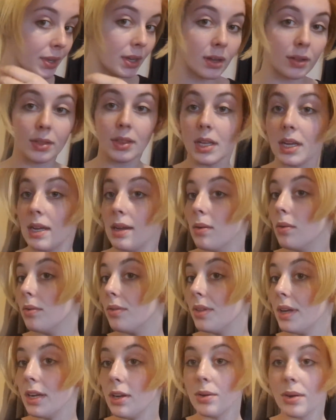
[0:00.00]
The
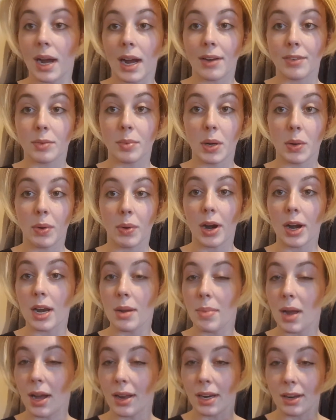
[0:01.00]
thing you have to be wary
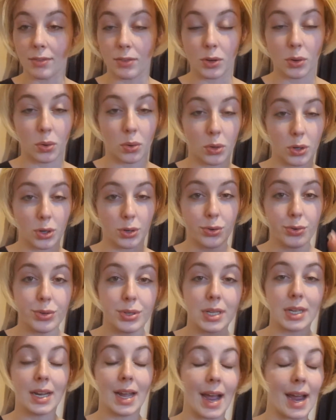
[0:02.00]
about if you're
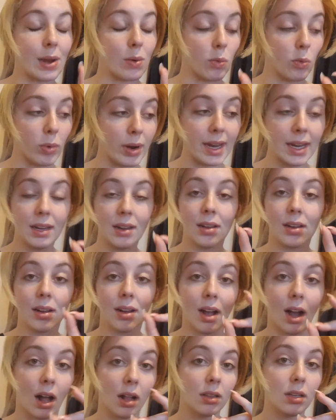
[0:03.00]
using a wig
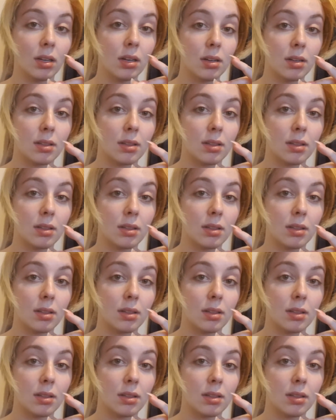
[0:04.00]
color